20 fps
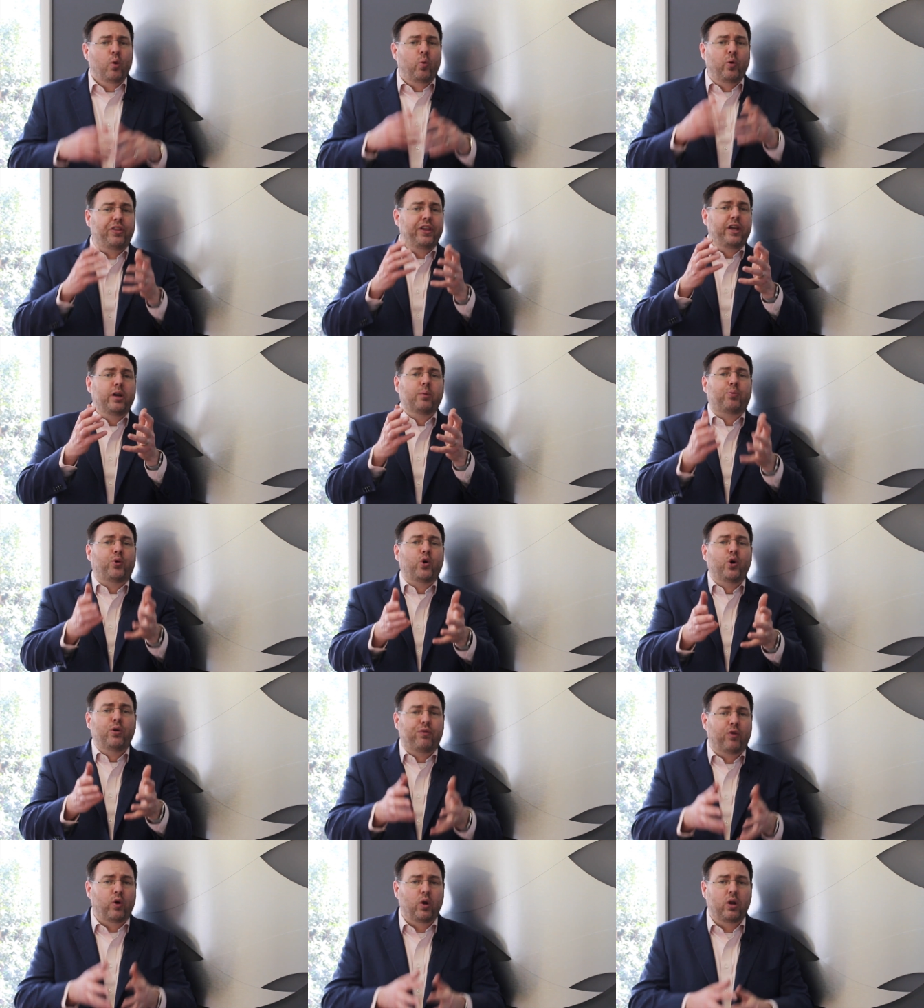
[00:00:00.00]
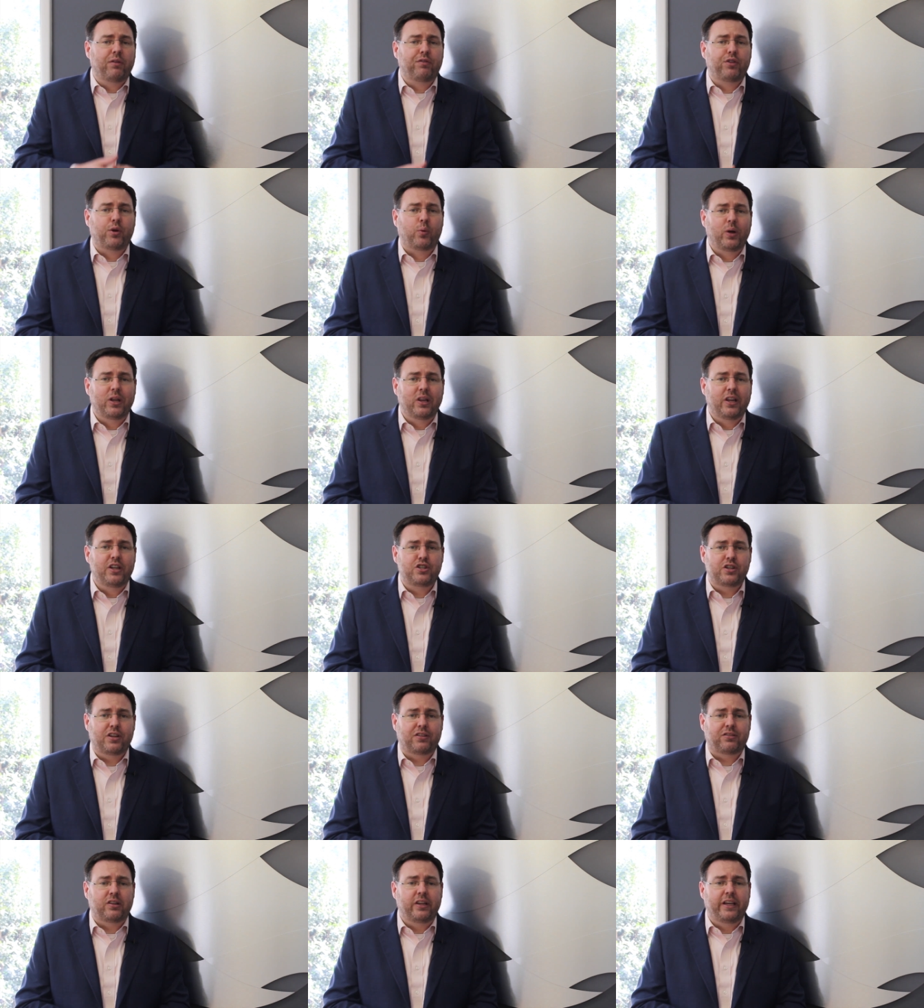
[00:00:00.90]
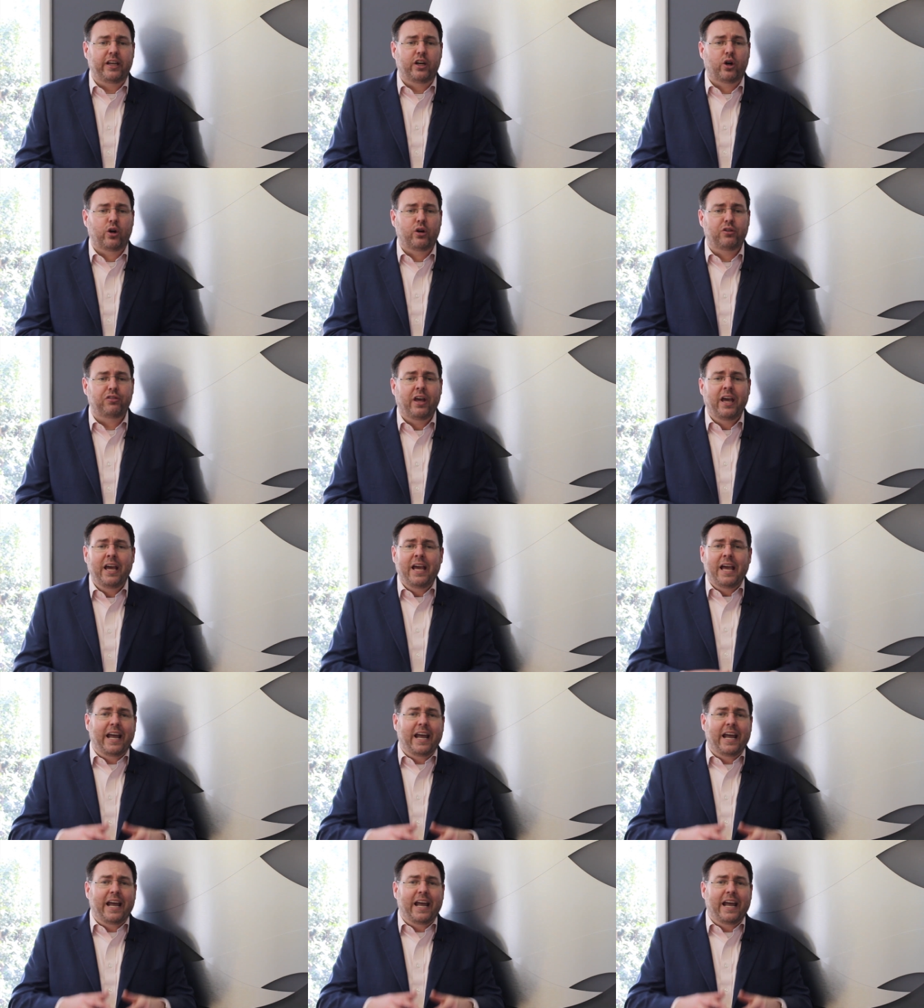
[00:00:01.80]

with the approval of the religious leaders,